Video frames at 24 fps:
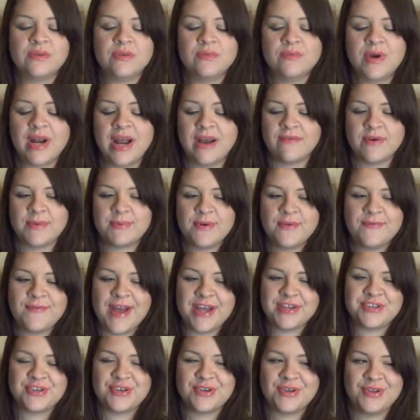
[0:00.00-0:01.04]
whatever
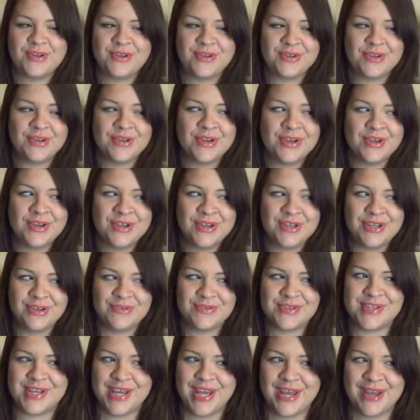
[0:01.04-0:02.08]
professional
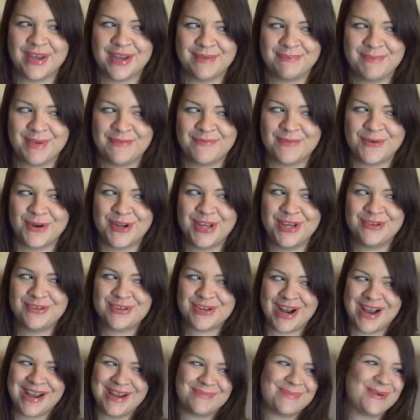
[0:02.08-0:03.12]
you see before you
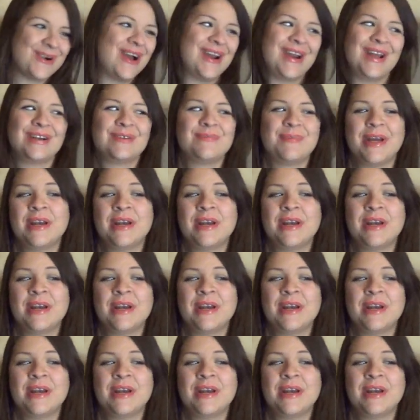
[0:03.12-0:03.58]
try a product.